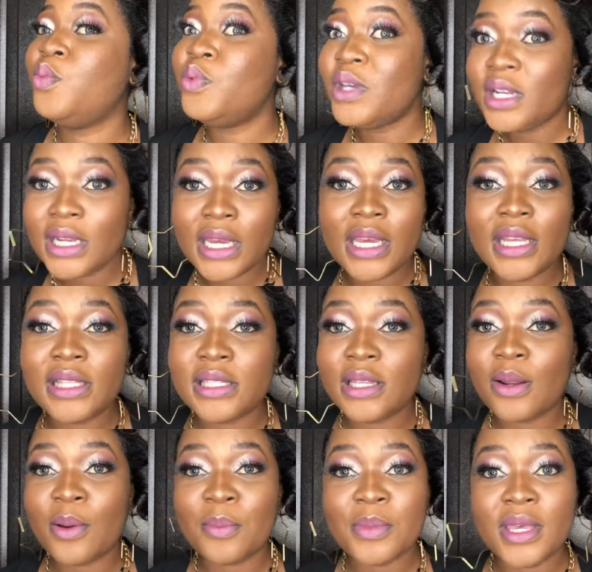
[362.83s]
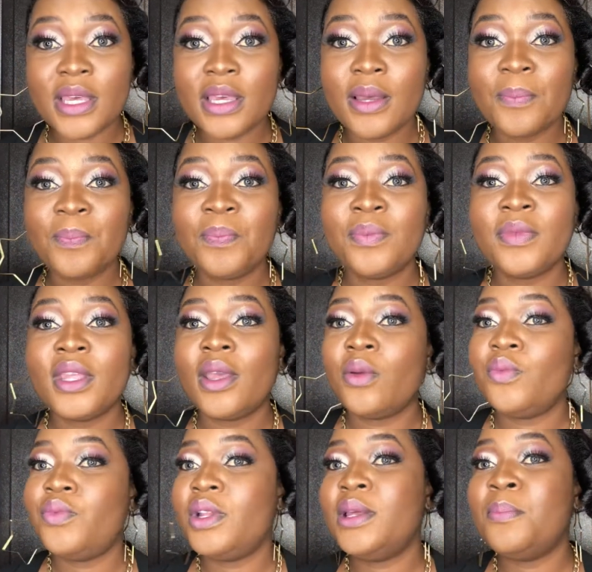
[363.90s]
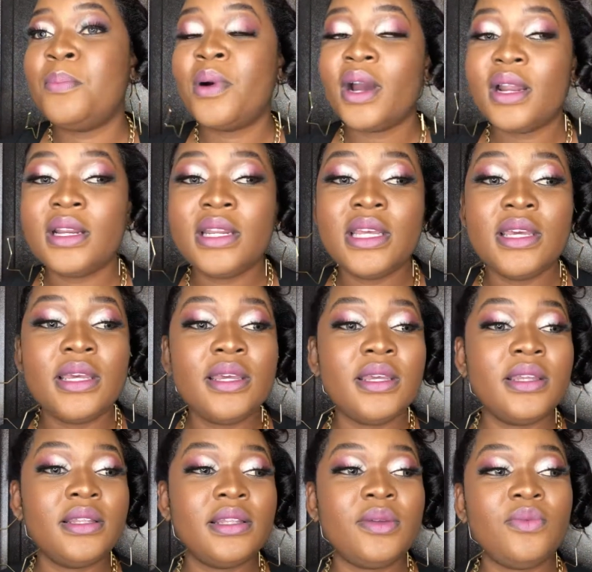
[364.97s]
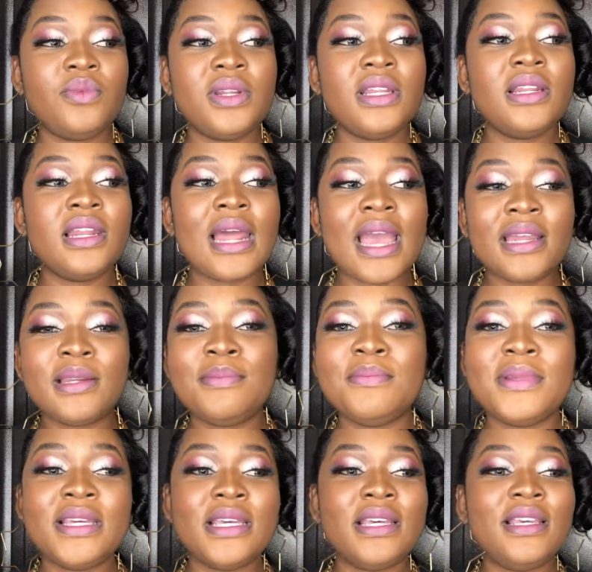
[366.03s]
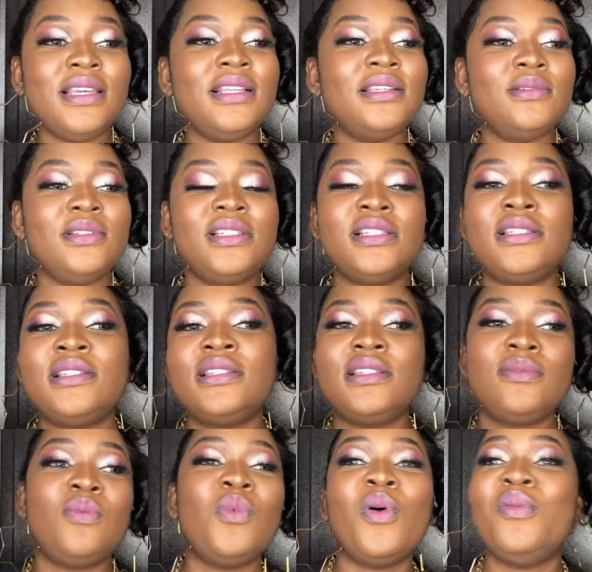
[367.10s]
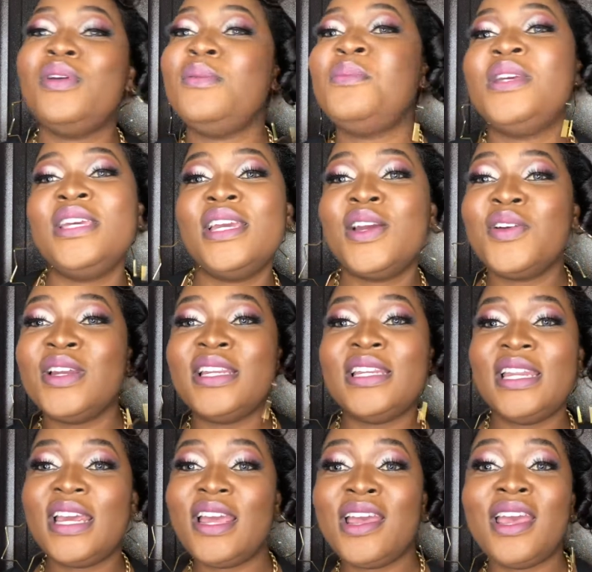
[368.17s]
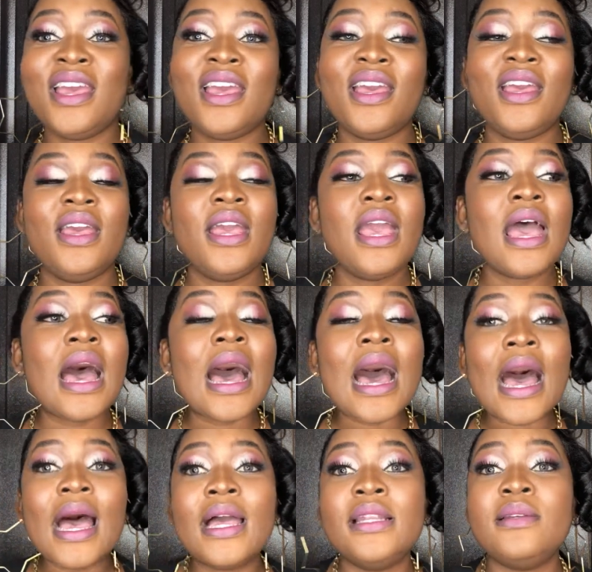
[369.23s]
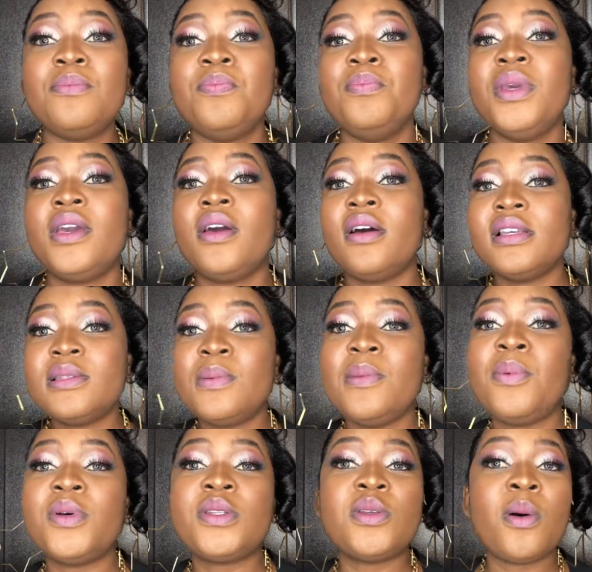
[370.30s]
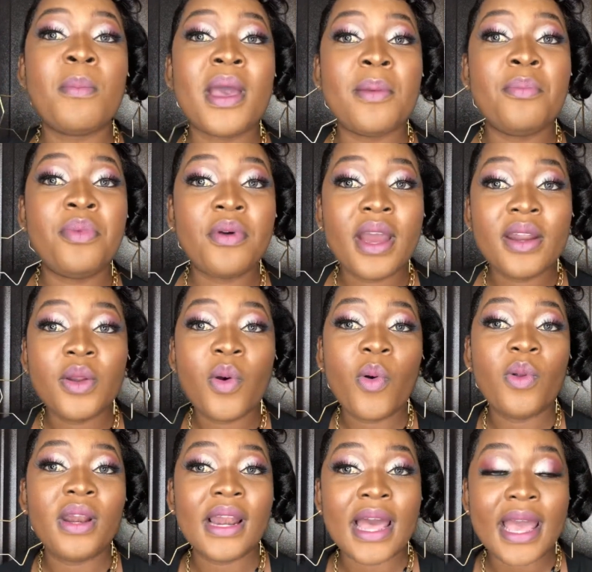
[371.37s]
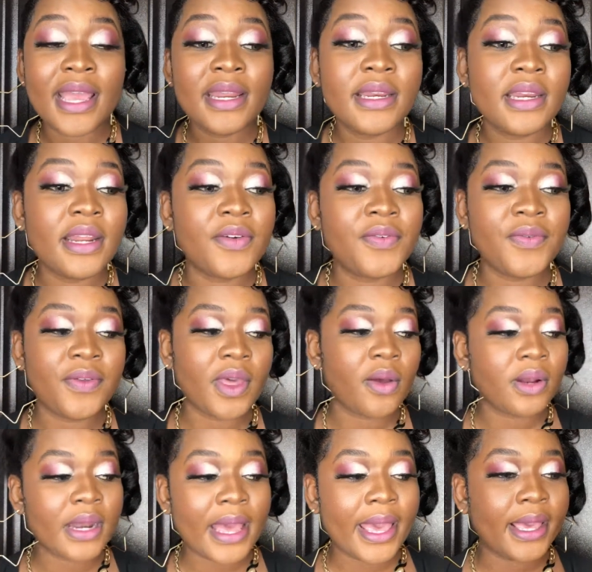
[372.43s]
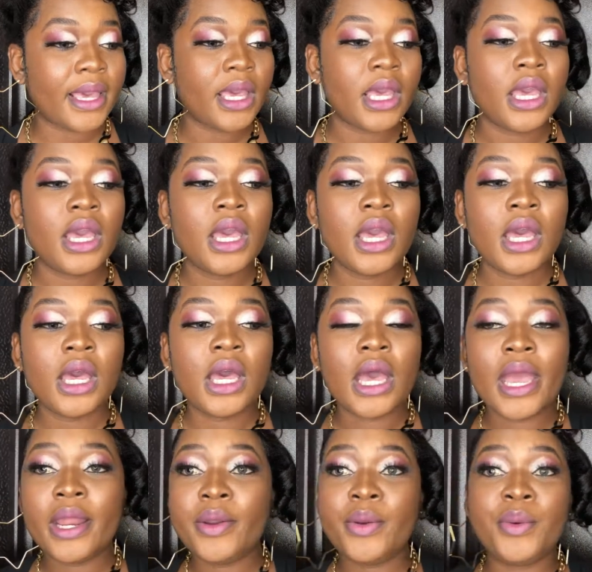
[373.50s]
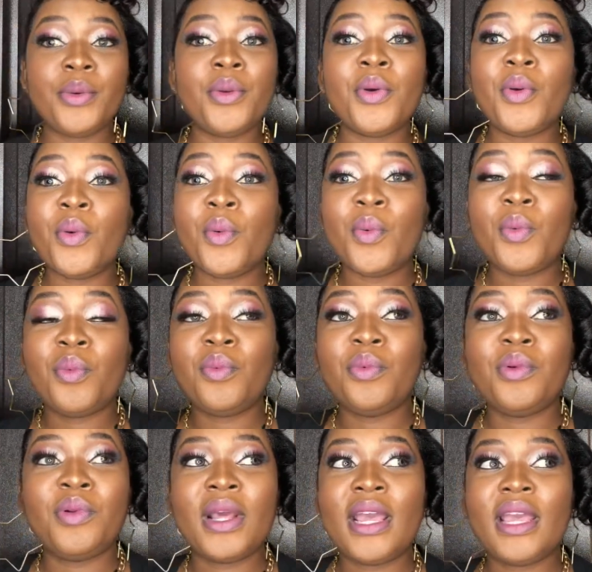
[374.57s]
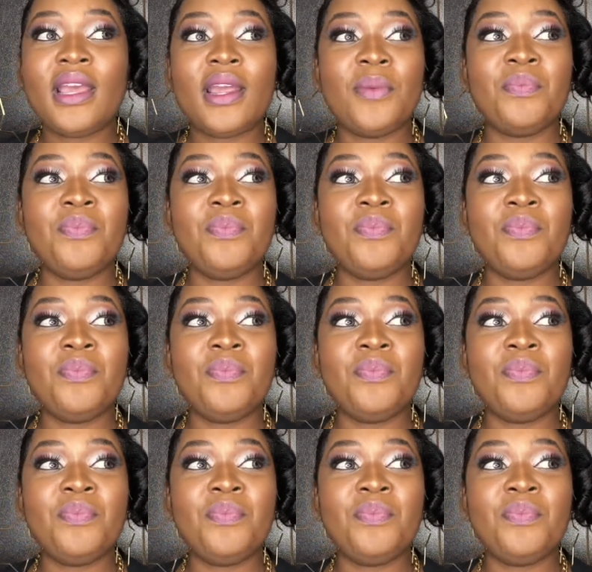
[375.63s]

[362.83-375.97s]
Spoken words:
really hitting on me really badly, really liked me, they were just worrying me here and there. And because people saw my brand online, they felt like, I don't know, like